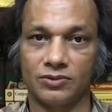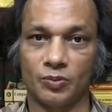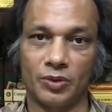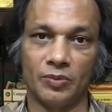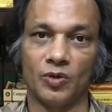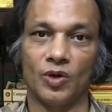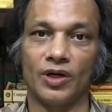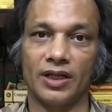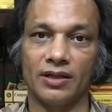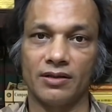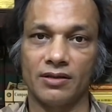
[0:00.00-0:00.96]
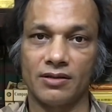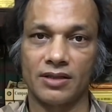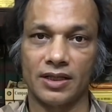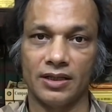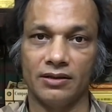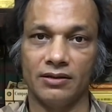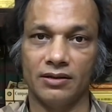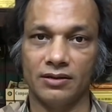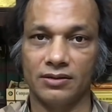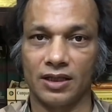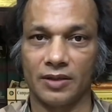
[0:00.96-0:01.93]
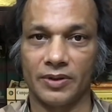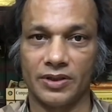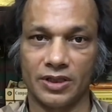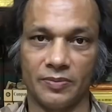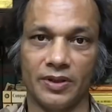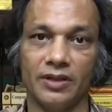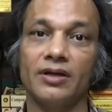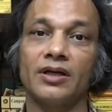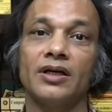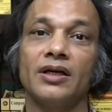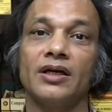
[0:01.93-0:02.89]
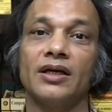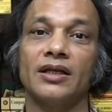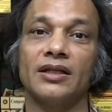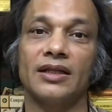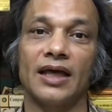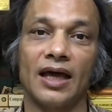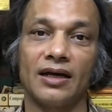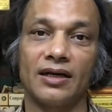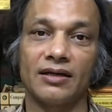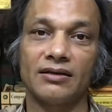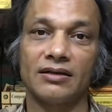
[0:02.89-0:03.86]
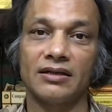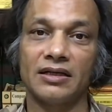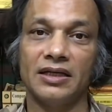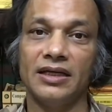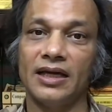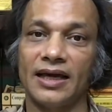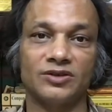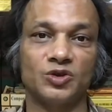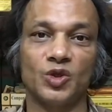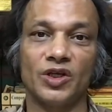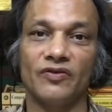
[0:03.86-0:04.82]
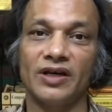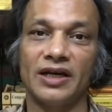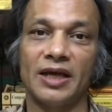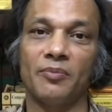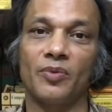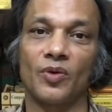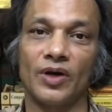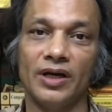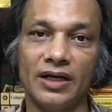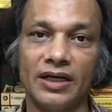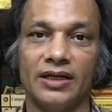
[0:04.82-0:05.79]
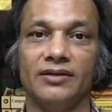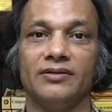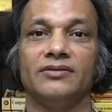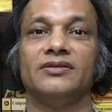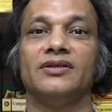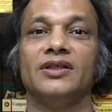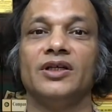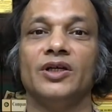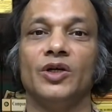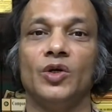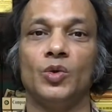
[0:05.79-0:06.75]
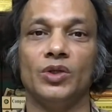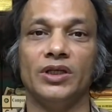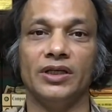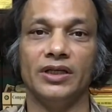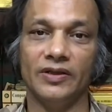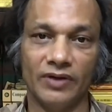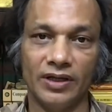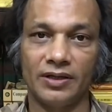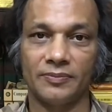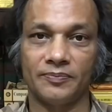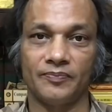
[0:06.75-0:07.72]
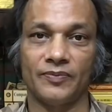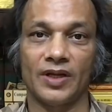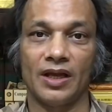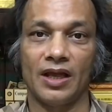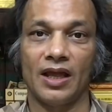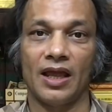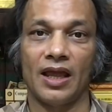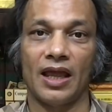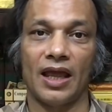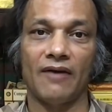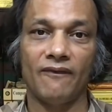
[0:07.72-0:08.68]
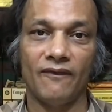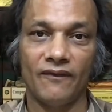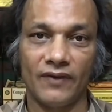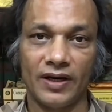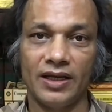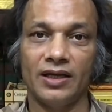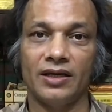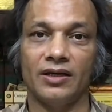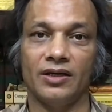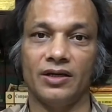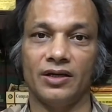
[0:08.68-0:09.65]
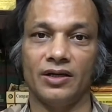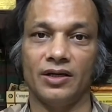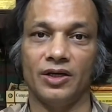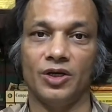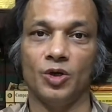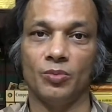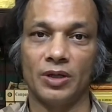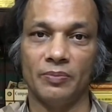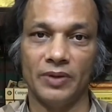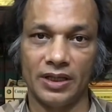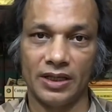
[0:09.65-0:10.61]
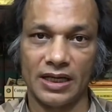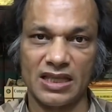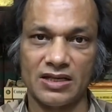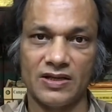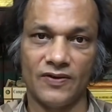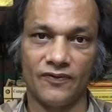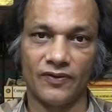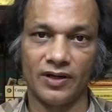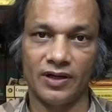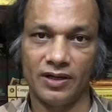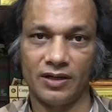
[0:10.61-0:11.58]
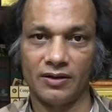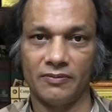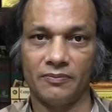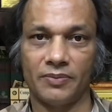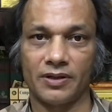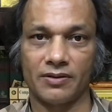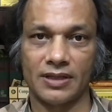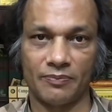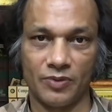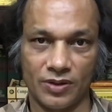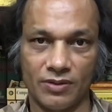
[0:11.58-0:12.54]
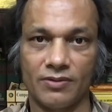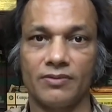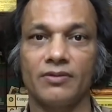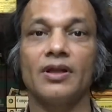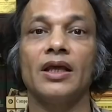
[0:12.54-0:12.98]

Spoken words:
Supreme Court in Said Akbar judgment, that he has to give an embroidery to the event. Every human being has different perception,